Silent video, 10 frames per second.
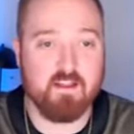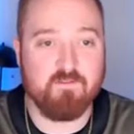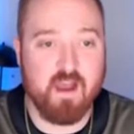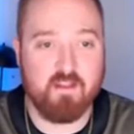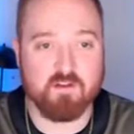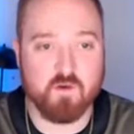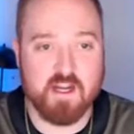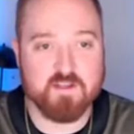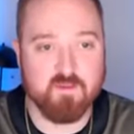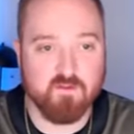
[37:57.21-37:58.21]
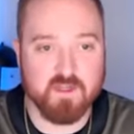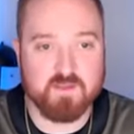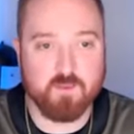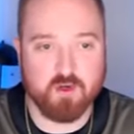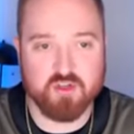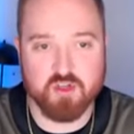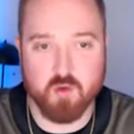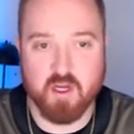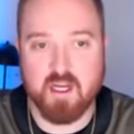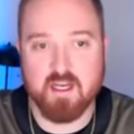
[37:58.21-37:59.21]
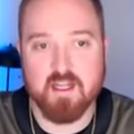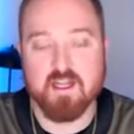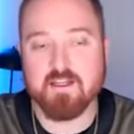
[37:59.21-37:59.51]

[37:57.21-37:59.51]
the Father's Rights movement's pursuing